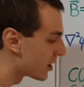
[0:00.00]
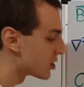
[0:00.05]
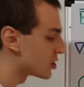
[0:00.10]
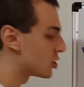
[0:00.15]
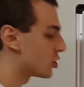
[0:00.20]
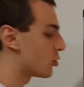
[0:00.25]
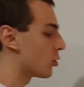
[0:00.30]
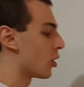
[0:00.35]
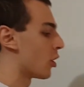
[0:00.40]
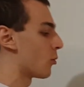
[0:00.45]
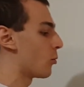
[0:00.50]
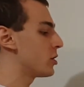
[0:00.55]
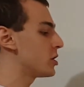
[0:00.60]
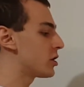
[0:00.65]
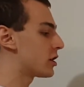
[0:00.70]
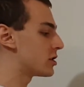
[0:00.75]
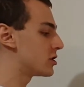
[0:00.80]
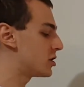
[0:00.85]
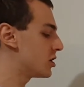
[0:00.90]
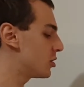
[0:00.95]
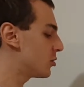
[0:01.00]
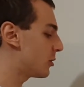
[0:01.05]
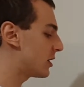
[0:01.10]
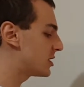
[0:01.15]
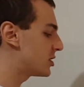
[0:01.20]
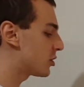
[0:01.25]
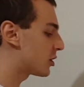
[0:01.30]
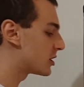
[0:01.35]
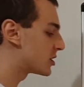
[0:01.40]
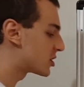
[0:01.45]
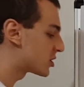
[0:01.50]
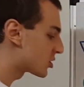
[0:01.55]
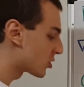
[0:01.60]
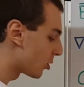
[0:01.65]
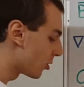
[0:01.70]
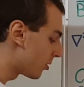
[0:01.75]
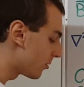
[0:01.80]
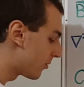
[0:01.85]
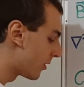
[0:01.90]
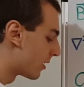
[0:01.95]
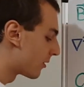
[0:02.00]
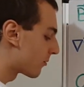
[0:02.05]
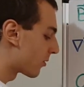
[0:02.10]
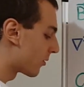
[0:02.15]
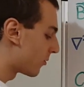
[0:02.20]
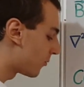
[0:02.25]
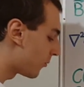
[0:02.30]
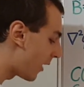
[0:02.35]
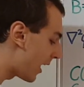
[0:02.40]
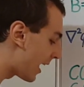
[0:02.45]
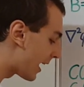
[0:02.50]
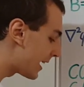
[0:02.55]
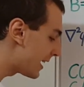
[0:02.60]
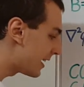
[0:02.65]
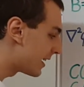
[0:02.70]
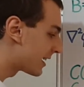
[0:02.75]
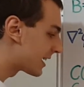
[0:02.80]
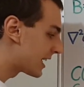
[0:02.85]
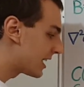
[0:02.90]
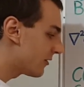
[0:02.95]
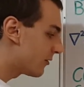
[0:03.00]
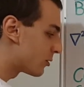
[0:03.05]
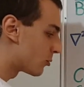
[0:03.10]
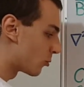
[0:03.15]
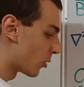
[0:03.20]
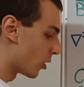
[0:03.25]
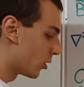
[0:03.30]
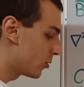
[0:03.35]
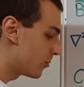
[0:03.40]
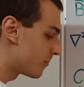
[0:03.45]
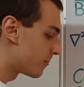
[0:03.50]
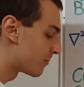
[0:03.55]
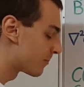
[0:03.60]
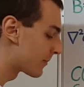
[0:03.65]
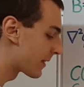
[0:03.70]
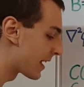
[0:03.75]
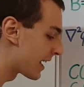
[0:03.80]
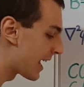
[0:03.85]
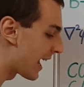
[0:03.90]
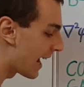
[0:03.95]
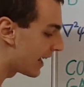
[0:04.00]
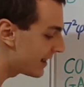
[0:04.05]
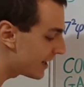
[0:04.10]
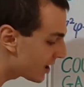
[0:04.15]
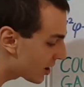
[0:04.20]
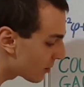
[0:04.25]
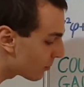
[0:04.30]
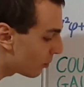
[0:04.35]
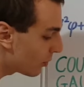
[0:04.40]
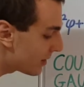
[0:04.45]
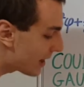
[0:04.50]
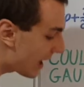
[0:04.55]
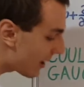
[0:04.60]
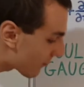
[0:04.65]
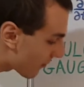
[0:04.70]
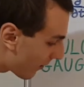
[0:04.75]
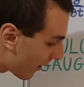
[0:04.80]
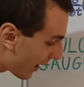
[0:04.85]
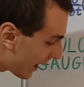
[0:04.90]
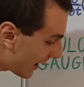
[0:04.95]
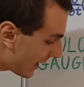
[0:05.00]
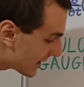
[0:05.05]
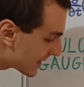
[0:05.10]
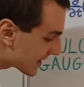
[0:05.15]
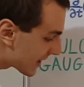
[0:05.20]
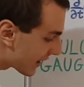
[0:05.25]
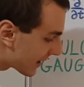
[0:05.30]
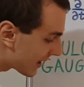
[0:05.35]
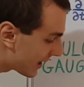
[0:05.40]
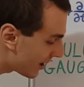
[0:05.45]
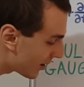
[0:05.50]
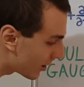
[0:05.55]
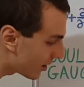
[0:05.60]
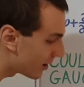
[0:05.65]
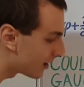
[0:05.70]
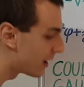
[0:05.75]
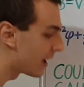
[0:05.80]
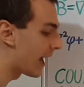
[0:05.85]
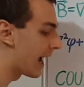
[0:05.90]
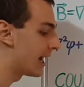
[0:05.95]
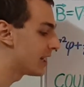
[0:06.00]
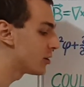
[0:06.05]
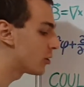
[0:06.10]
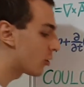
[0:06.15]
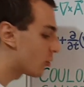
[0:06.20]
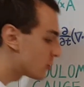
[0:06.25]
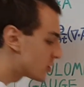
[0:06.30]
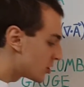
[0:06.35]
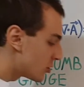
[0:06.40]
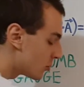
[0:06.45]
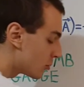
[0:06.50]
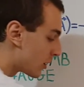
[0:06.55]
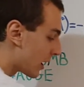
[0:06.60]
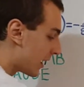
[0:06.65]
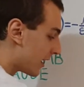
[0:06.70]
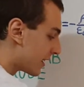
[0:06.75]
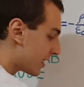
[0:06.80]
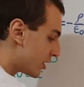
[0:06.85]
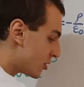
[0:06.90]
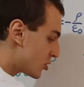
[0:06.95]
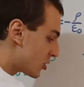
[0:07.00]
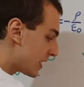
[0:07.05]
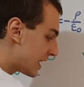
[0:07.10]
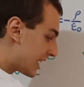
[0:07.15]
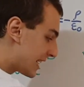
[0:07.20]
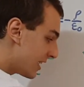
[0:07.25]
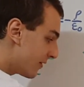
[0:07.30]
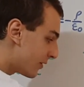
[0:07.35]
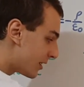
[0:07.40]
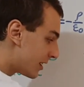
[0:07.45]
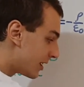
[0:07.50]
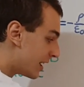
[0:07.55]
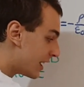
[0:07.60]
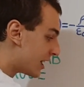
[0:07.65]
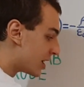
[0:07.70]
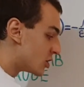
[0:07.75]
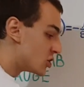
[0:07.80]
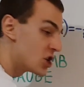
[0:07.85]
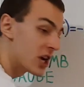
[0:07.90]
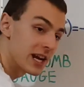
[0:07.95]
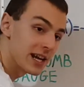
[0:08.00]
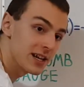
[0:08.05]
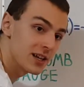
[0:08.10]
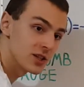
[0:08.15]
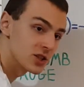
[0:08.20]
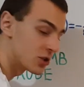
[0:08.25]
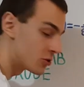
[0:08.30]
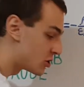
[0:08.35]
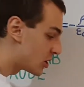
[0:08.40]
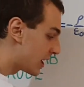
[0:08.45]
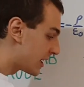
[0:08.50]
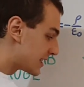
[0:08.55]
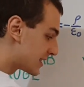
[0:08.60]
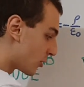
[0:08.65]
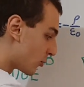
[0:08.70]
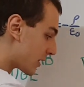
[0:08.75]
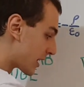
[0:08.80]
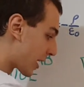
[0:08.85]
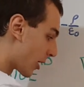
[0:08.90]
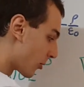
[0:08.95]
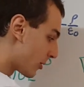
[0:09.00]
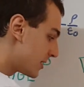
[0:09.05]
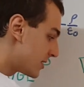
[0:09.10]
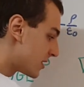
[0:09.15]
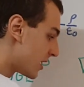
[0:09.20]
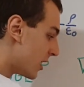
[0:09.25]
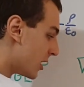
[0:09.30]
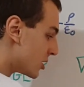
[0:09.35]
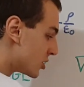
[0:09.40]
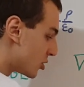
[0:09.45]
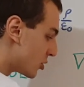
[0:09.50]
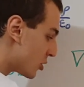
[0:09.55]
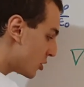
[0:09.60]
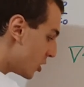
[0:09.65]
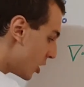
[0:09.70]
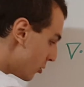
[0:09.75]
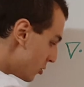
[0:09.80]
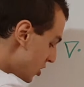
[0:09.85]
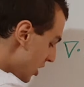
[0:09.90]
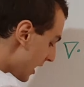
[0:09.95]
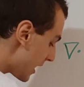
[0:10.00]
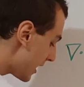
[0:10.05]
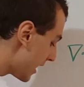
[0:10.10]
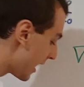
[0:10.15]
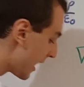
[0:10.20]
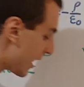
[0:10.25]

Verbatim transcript: So what you could do is you could solve for phi given rho, and then you could put that phi inside here, and you're also uh, usually given j, so j is all currents. So you know j,